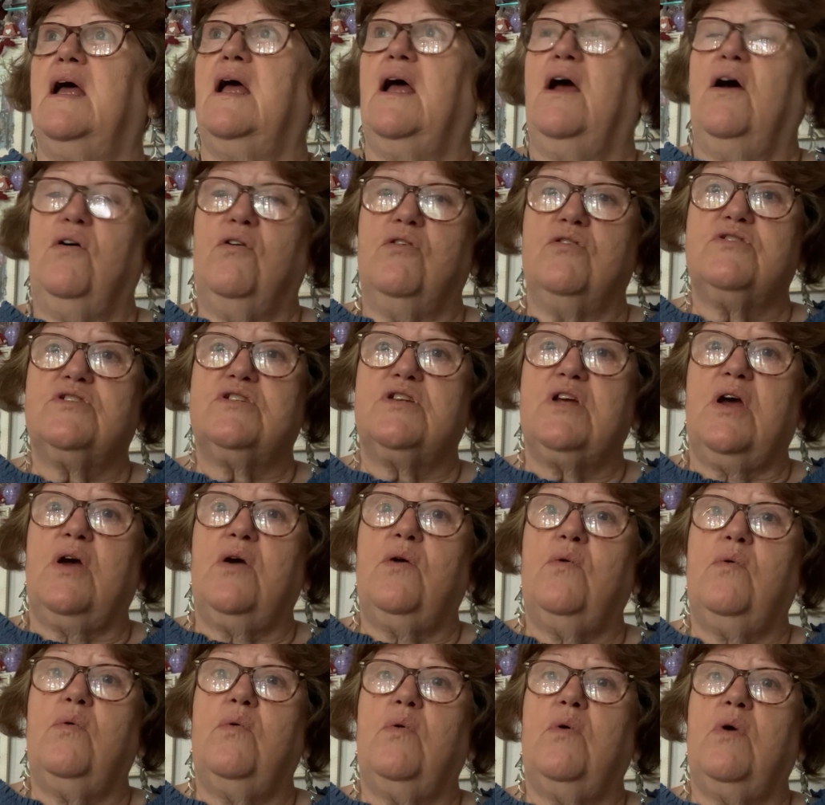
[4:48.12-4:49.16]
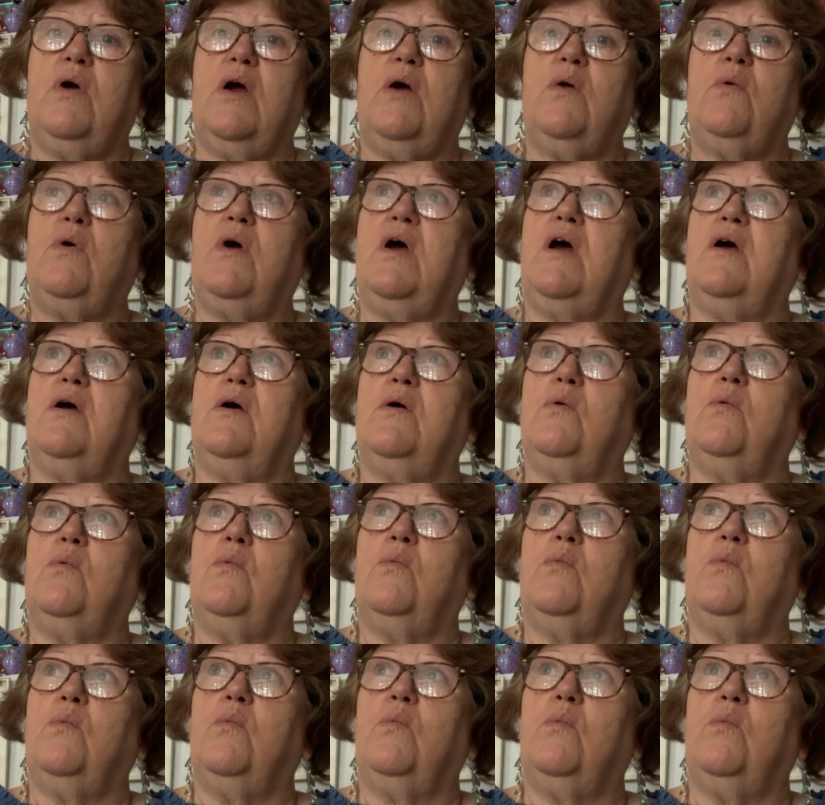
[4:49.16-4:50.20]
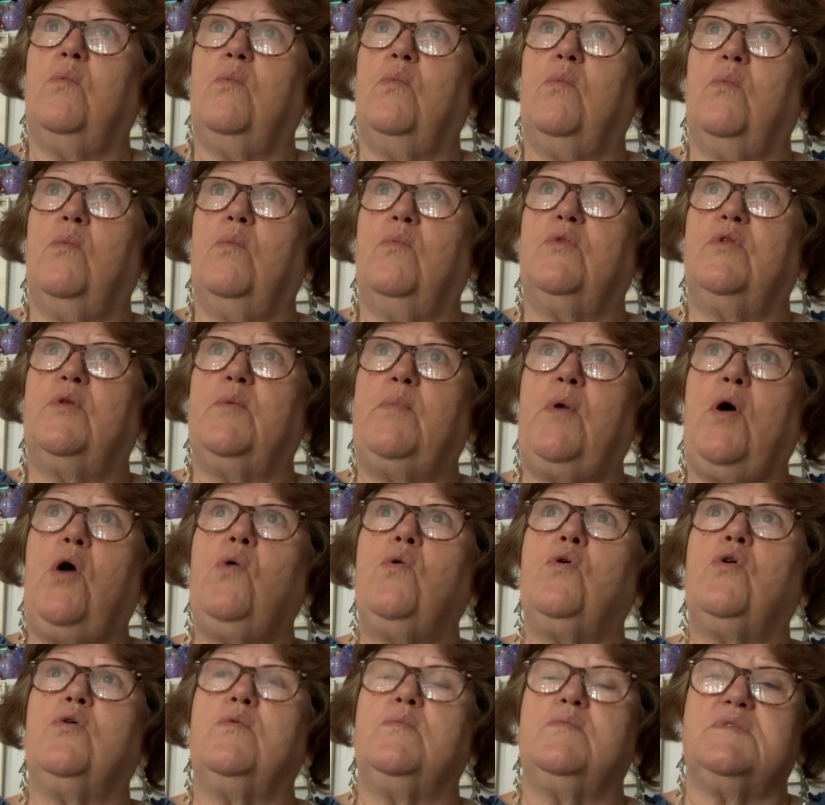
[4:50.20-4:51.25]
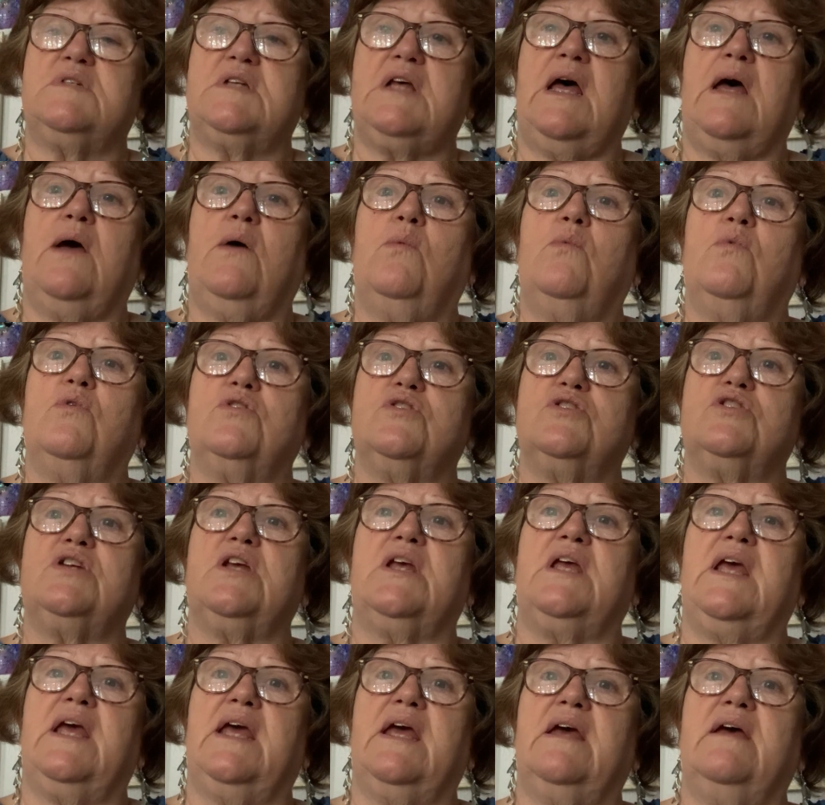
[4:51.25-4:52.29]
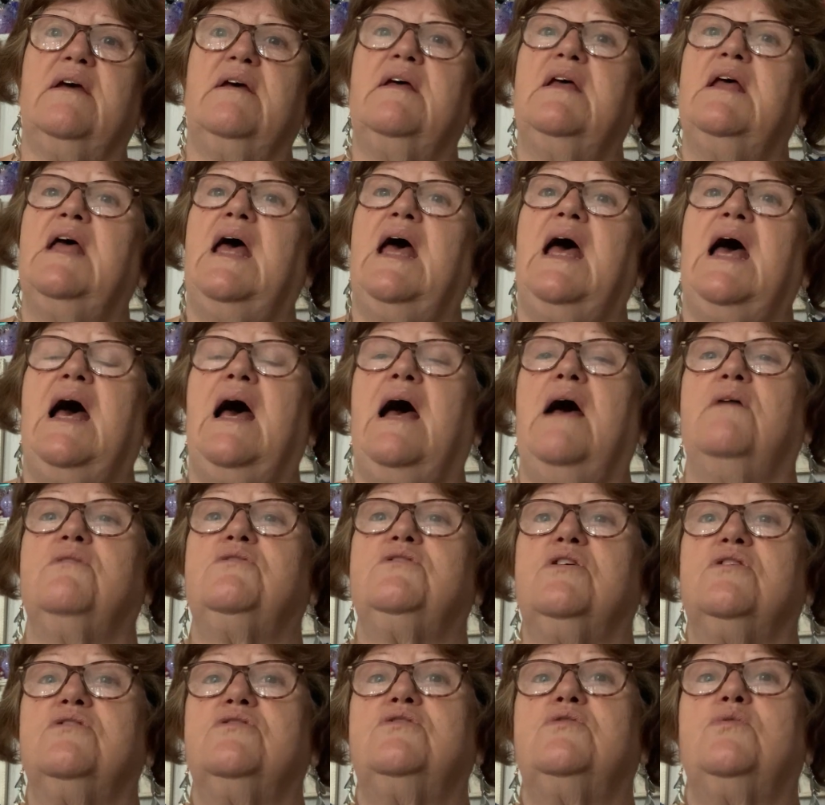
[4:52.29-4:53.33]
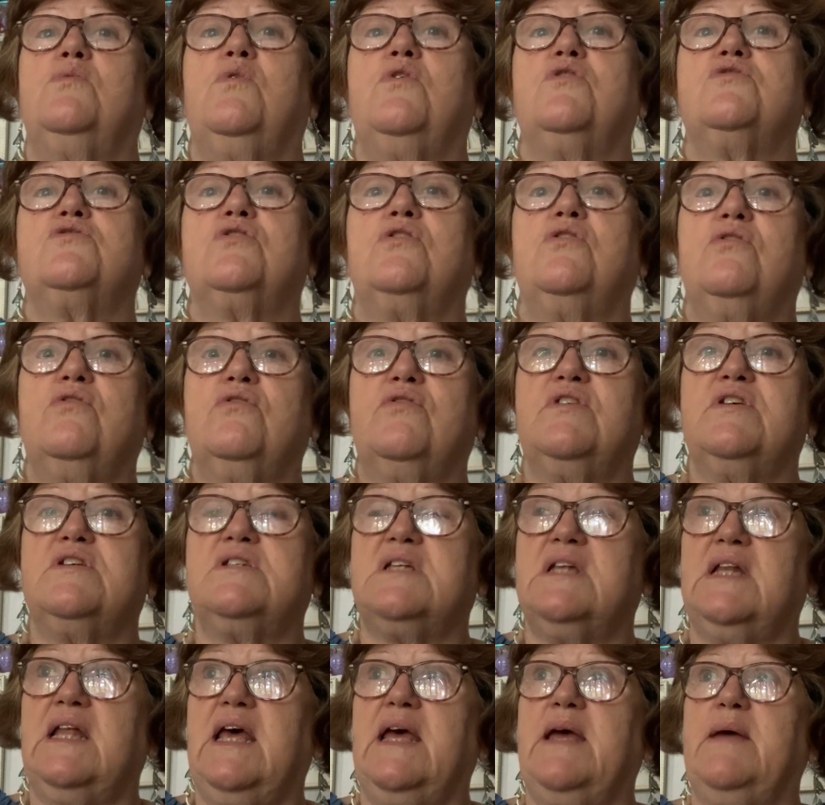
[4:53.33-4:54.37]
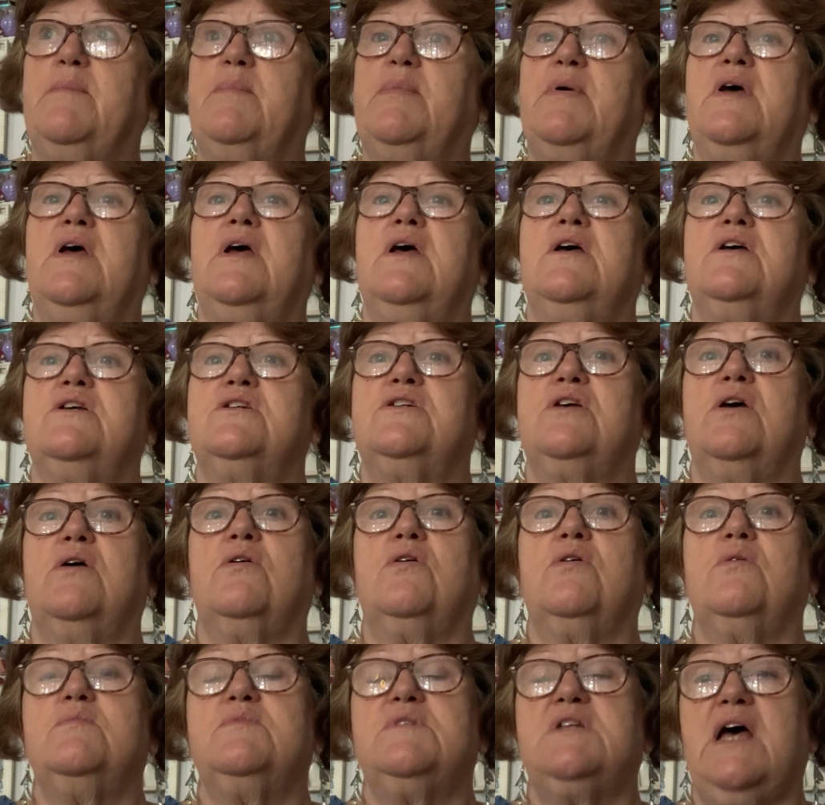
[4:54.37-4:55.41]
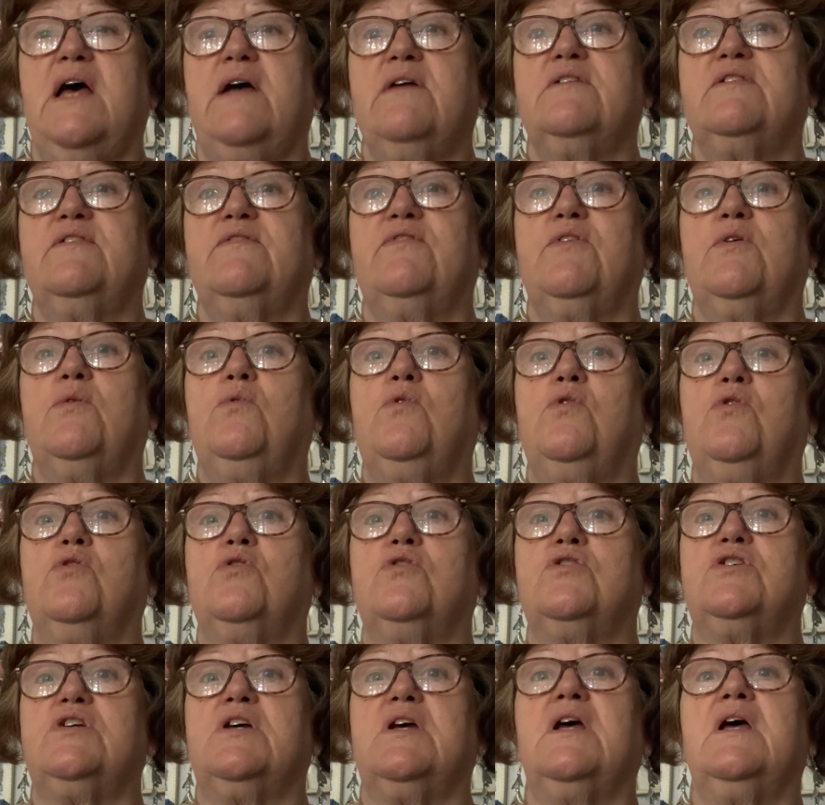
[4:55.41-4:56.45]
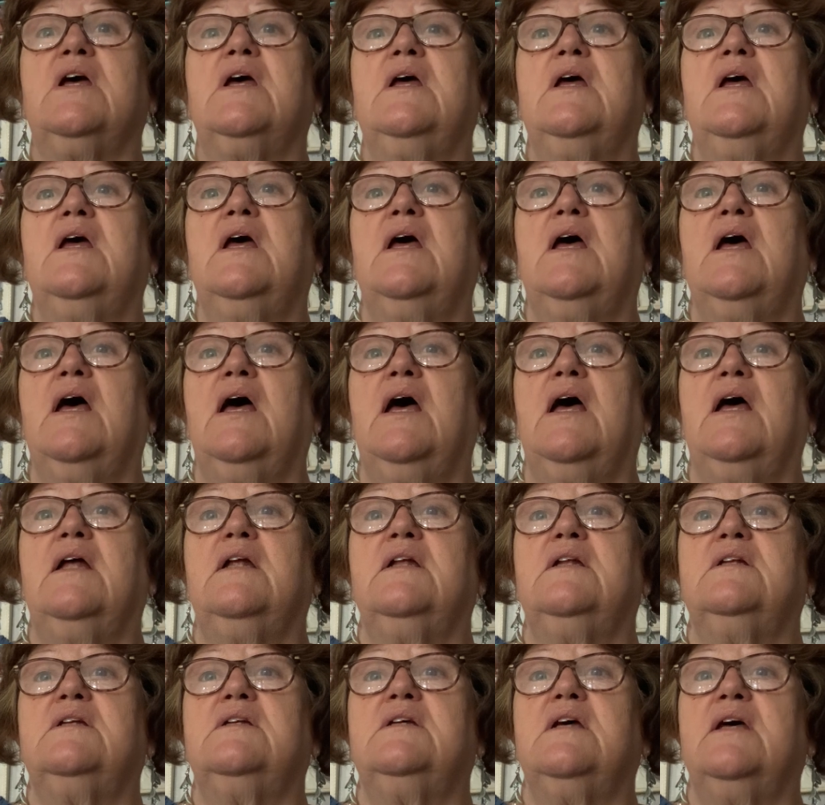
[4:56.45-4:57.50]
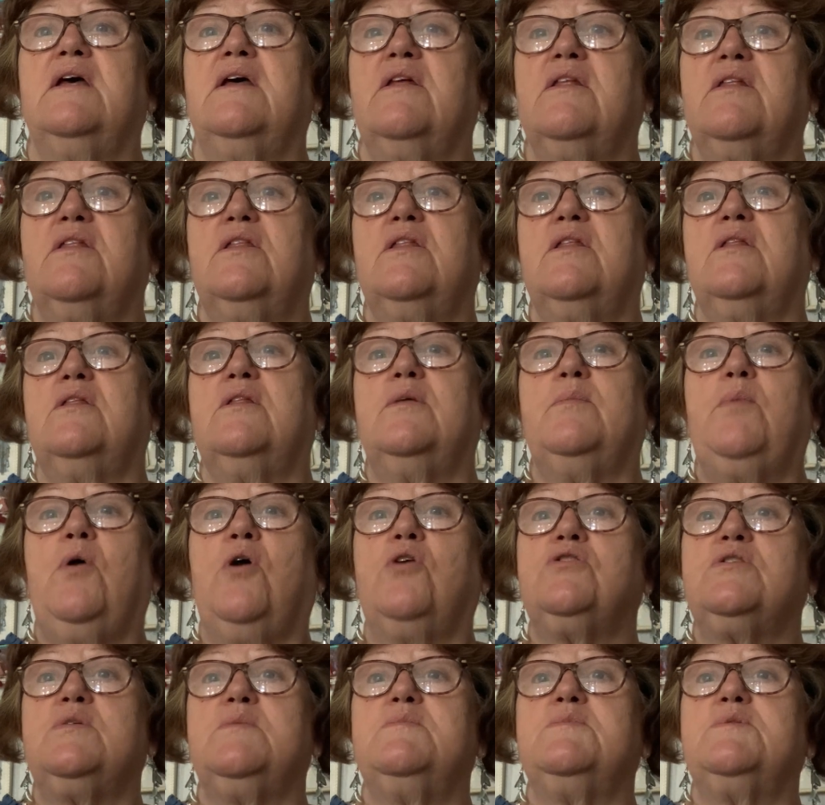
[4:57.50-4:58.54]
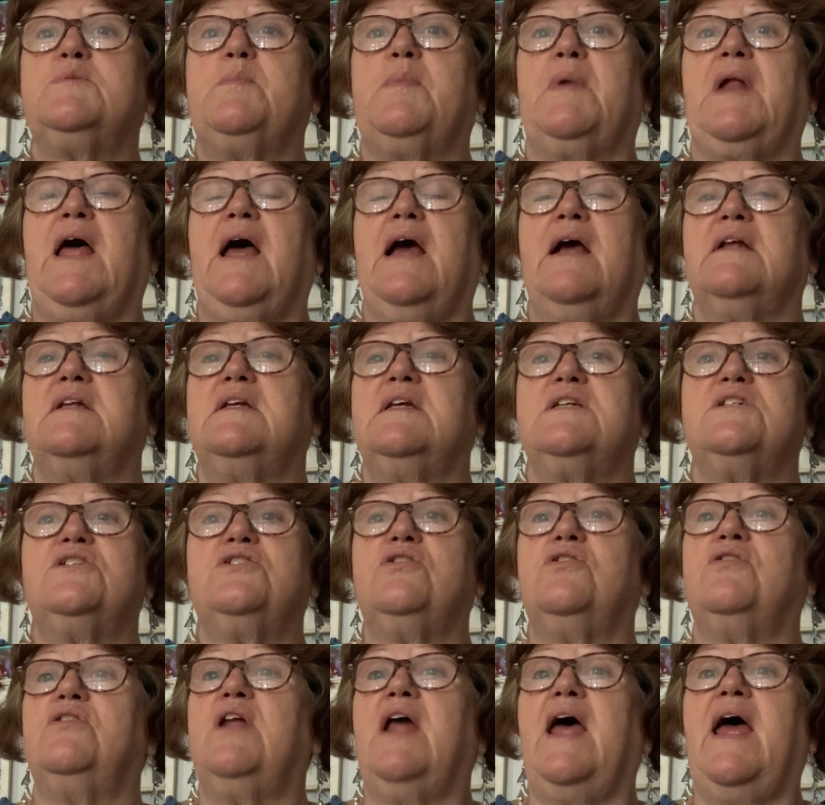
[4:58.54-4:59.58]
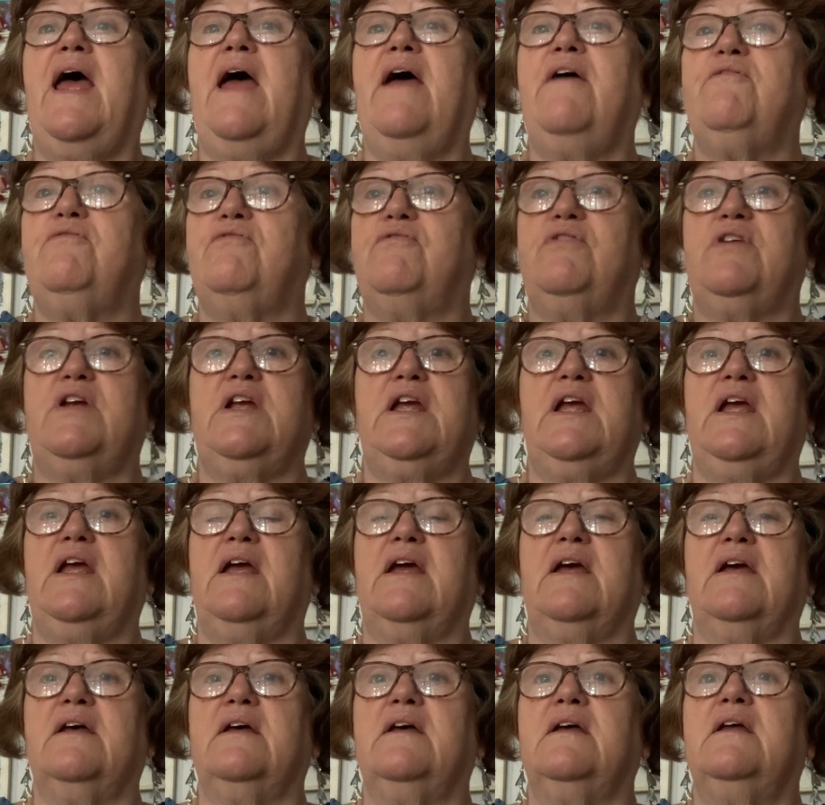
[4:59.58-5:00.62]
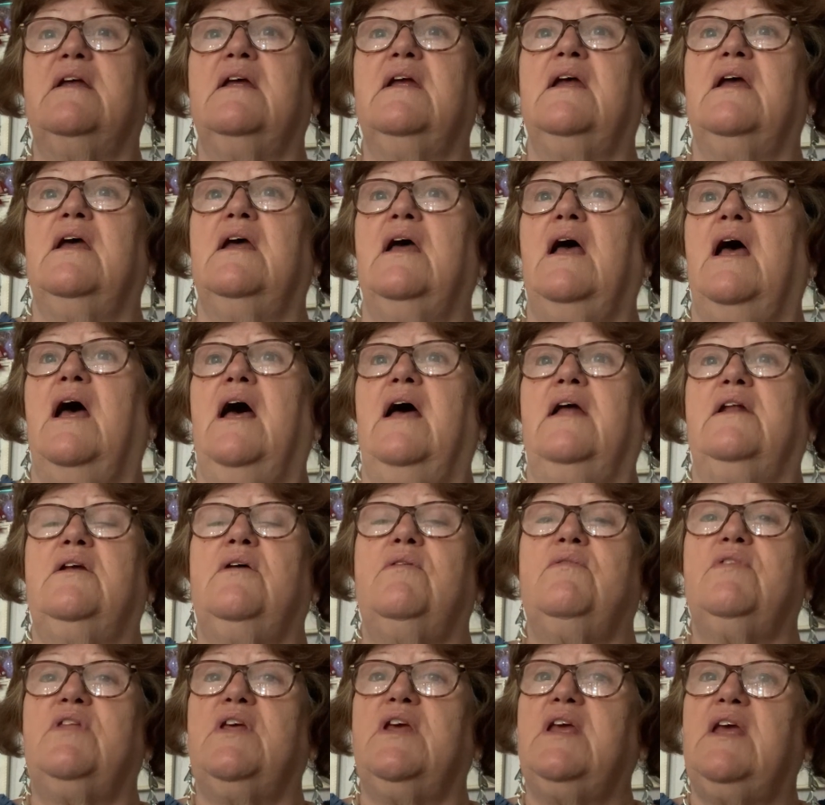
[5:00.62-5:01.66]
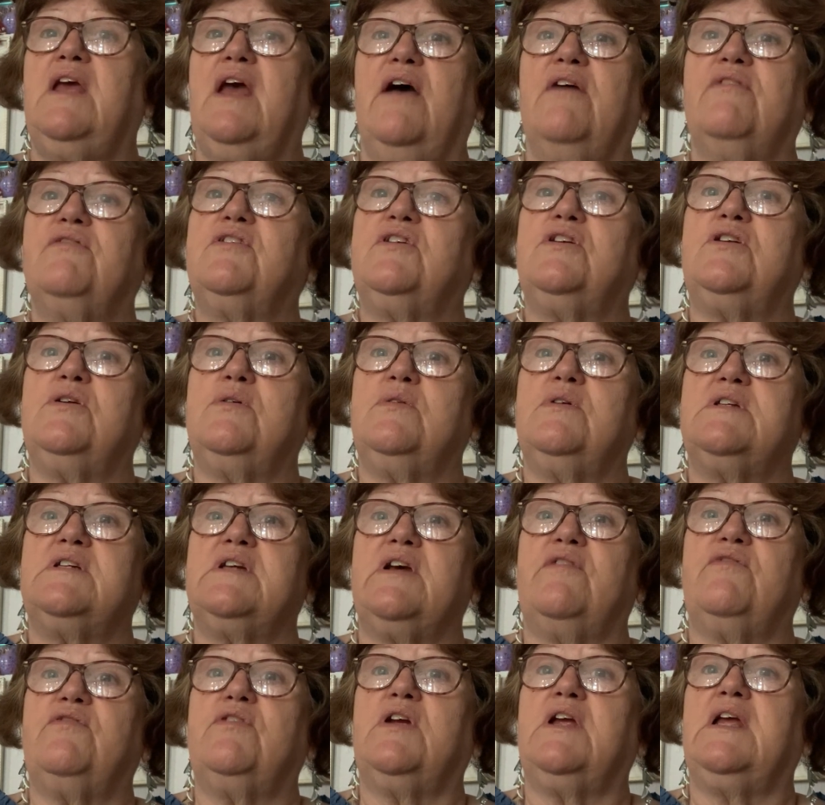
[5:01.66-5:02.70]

also the boat comes out once a year out onto what's called the slip, so it comes out of the water, and the bottom's blacked. It's done every year, I don't think you have to do it every